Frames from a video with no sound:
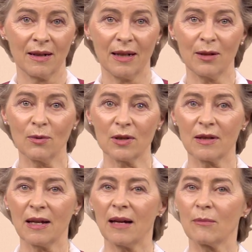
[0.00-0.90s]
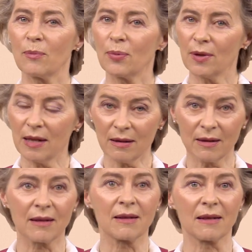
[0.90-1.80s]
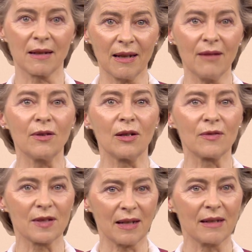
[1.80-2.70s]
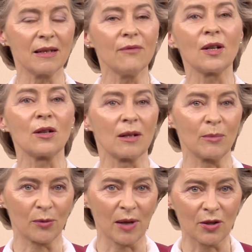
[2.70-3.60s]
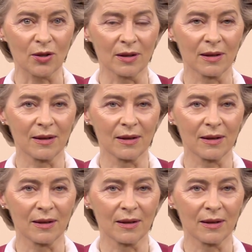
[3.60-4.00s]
it was the unprecedented level of scientific collaboration.